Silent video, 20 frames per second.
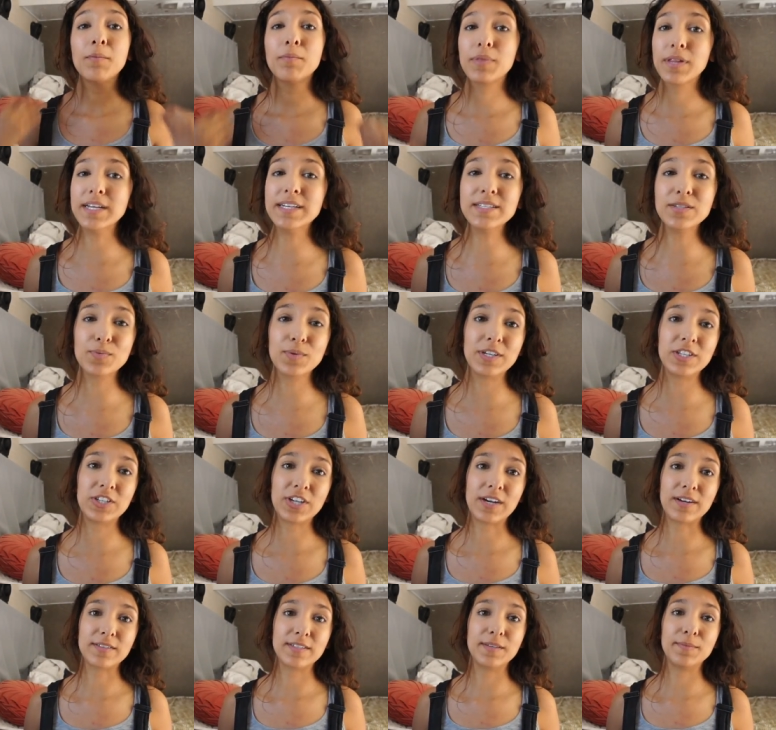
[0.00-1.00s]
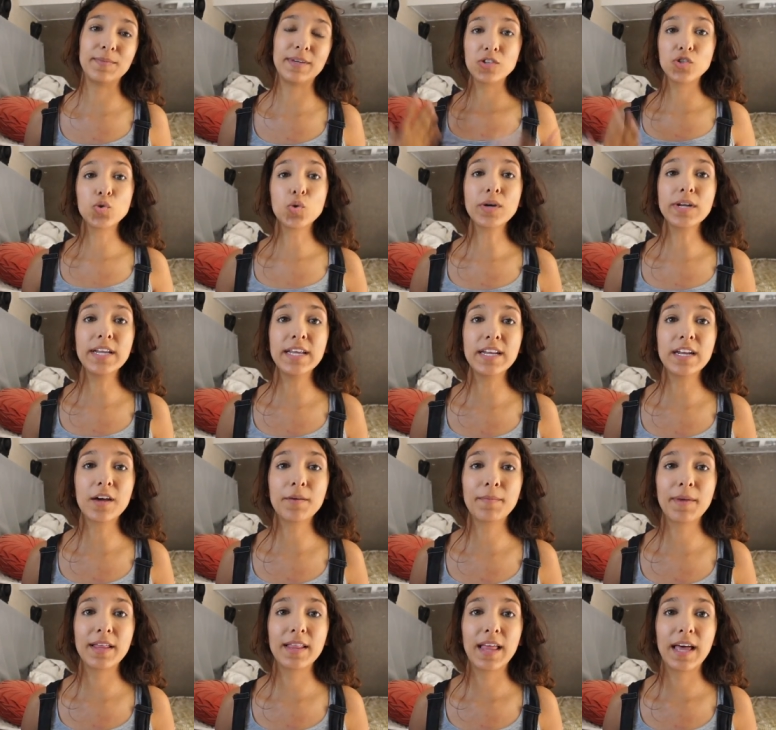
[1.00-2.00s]
please reach out to me. Join in on
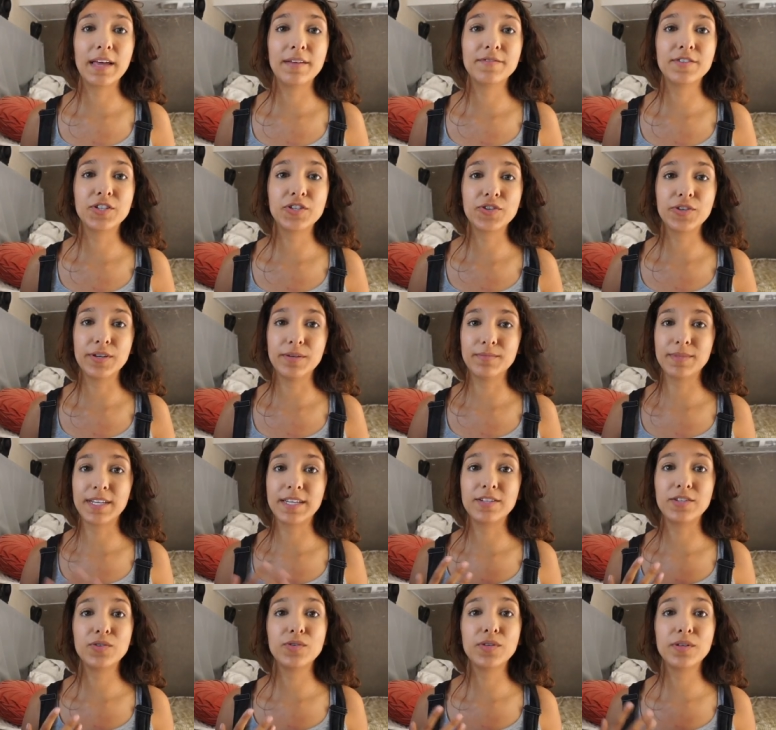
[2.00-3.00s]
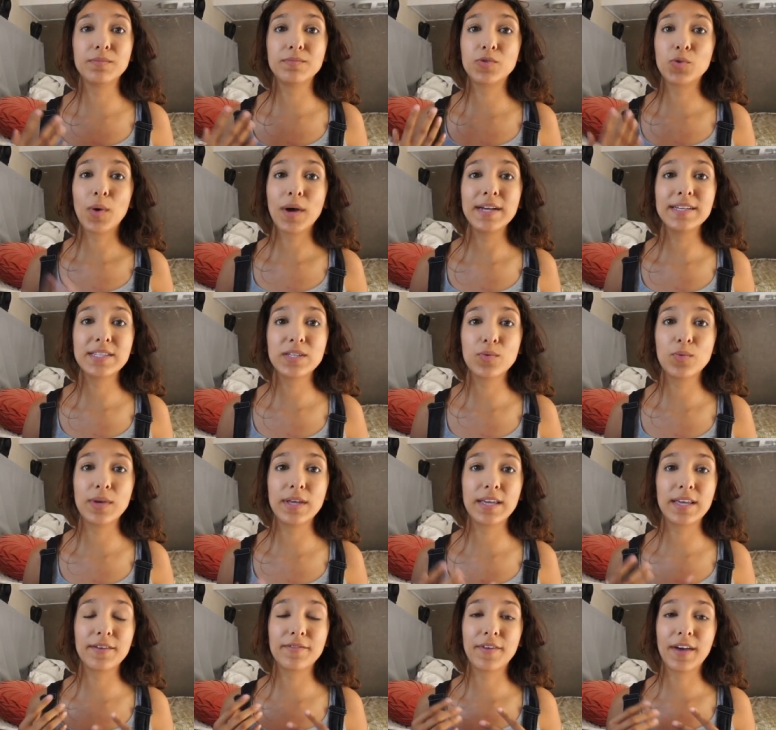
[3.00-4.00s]
my live streams. I do them twice a
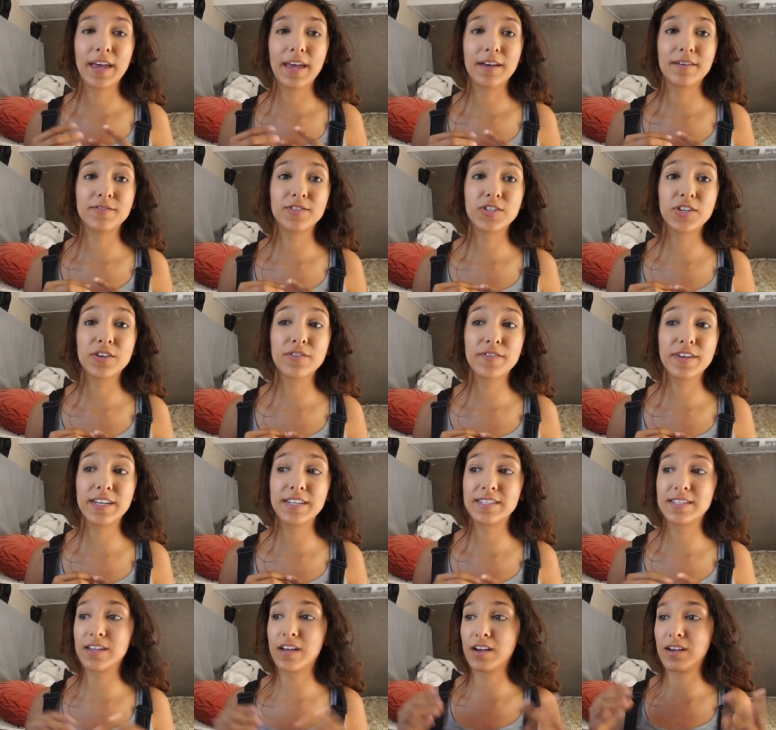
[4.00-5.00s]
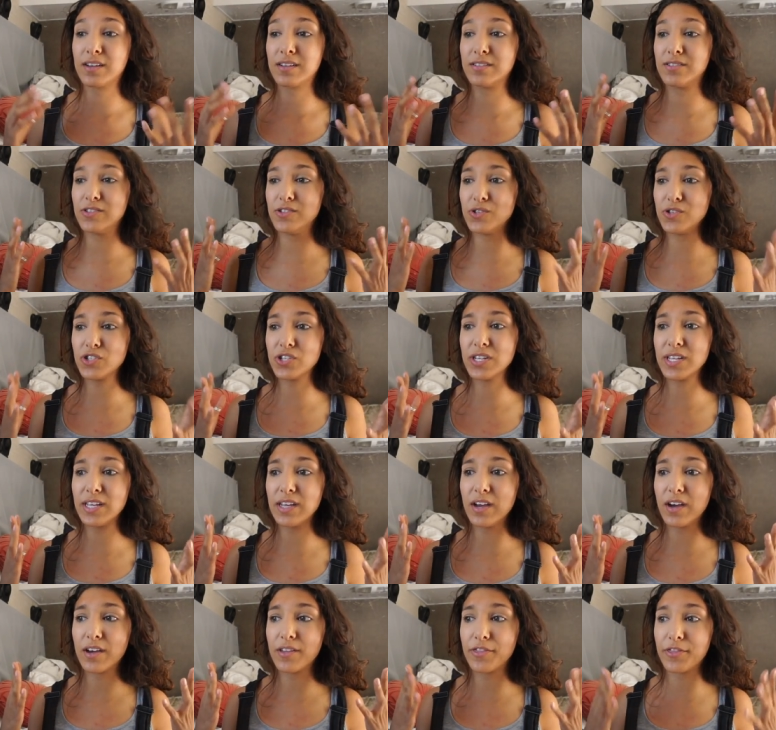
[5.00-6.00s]
week if I have service on, usually
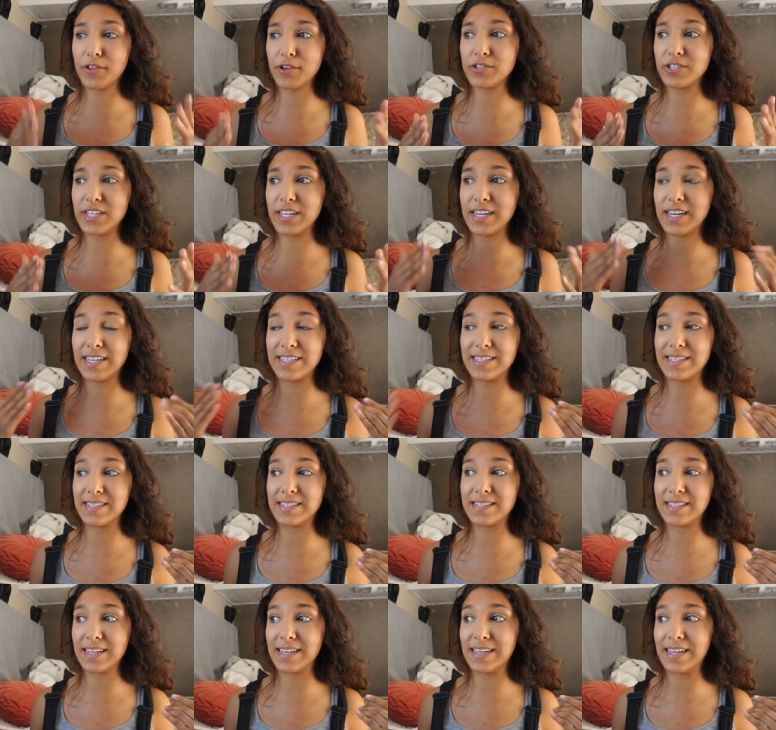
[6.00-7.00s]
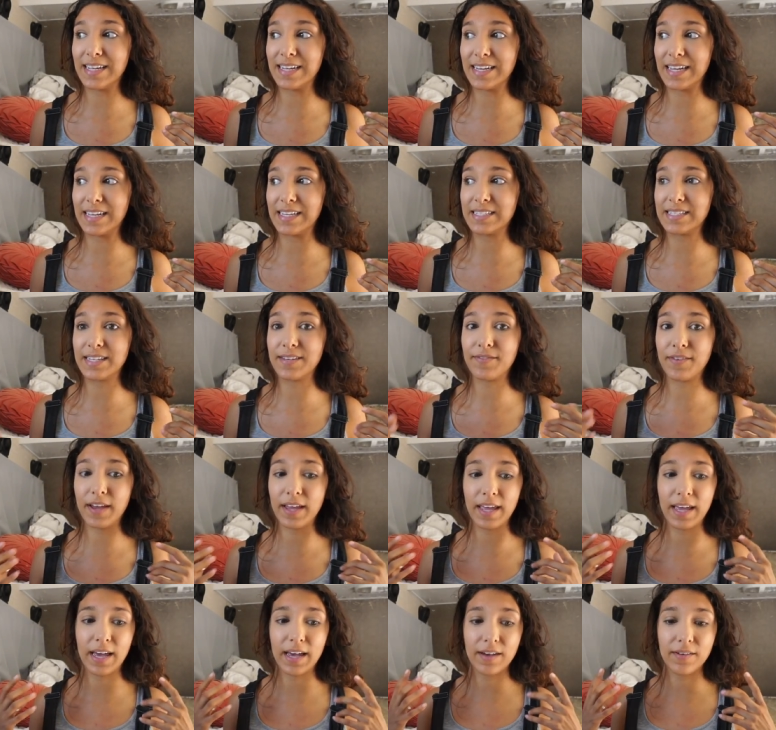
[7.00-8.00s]
on Thursday nights and Sunday nights if I
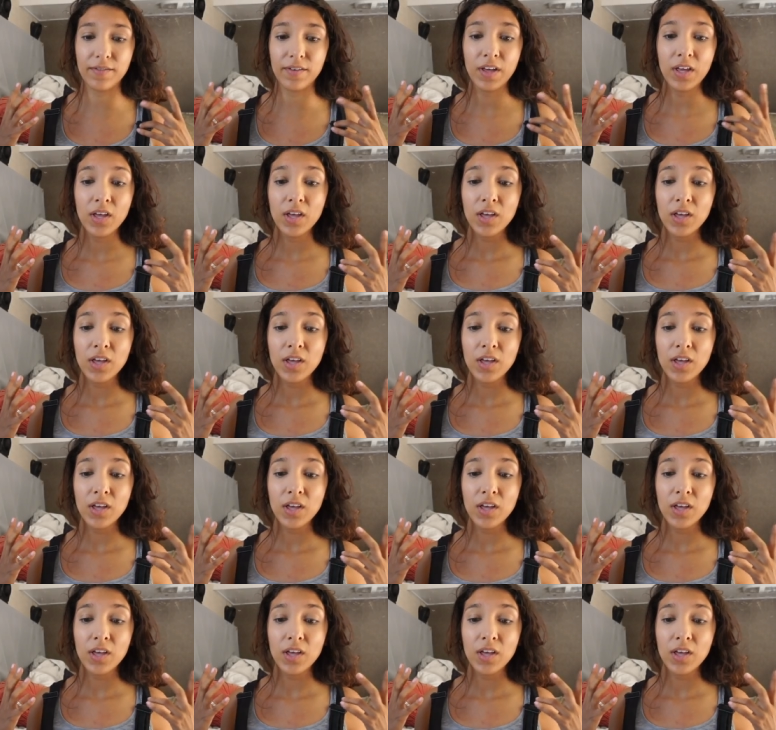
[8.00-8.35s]
have